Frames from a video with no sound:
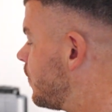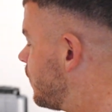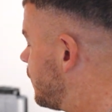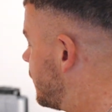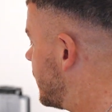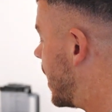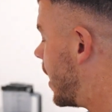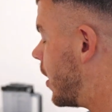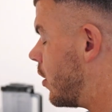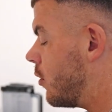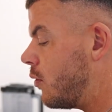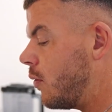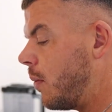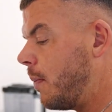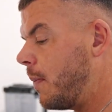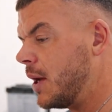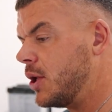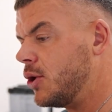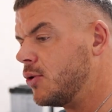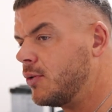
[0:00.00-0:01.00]
Now,
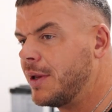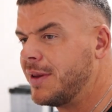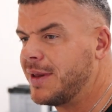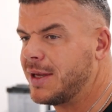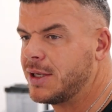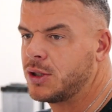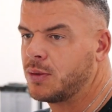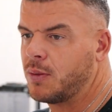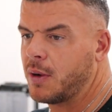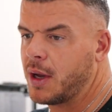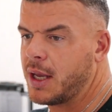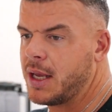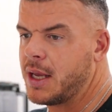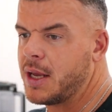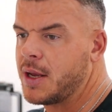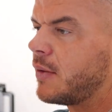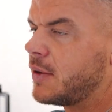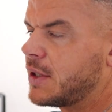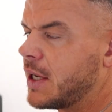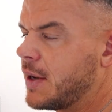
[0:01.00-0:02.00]
by doing it this way,
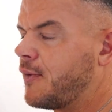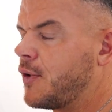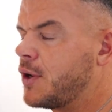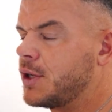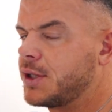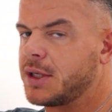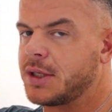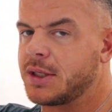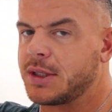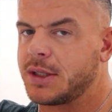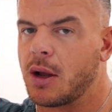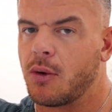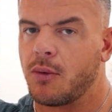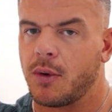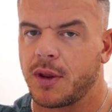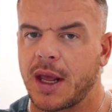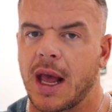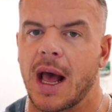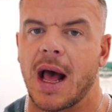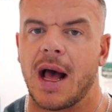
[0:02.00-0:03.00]
say for instance now
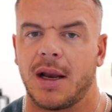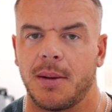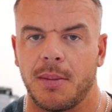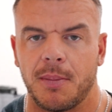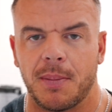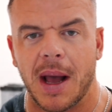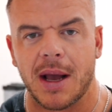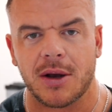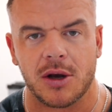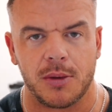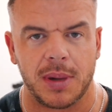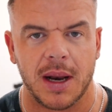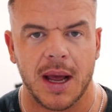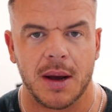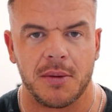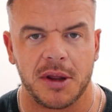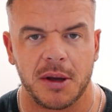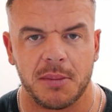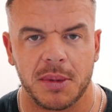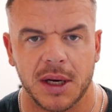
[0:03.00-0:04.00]
with Carl, I'm back on plan
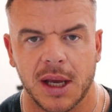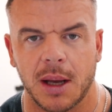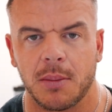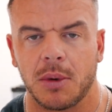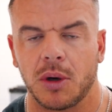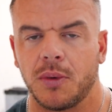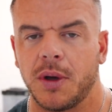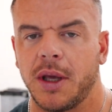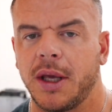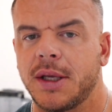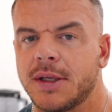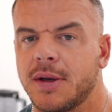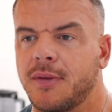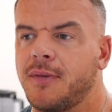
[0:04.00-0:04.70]
with him in a couple of weeks.